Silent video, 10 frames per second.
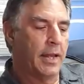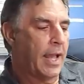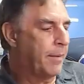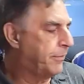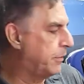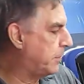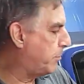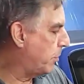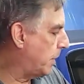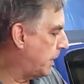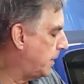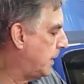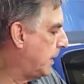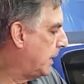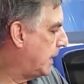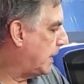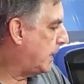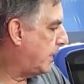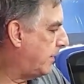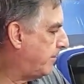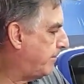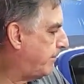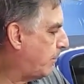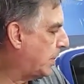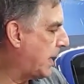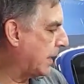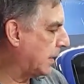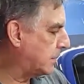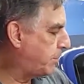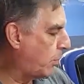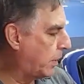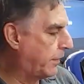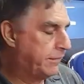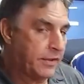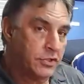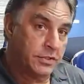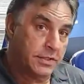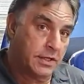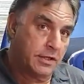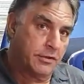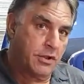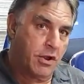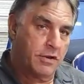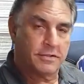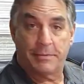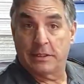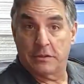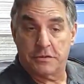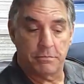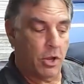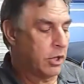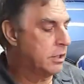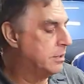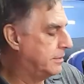absolutely brilliant. One day I'd like to put one of these engines in another car, something a little smaller.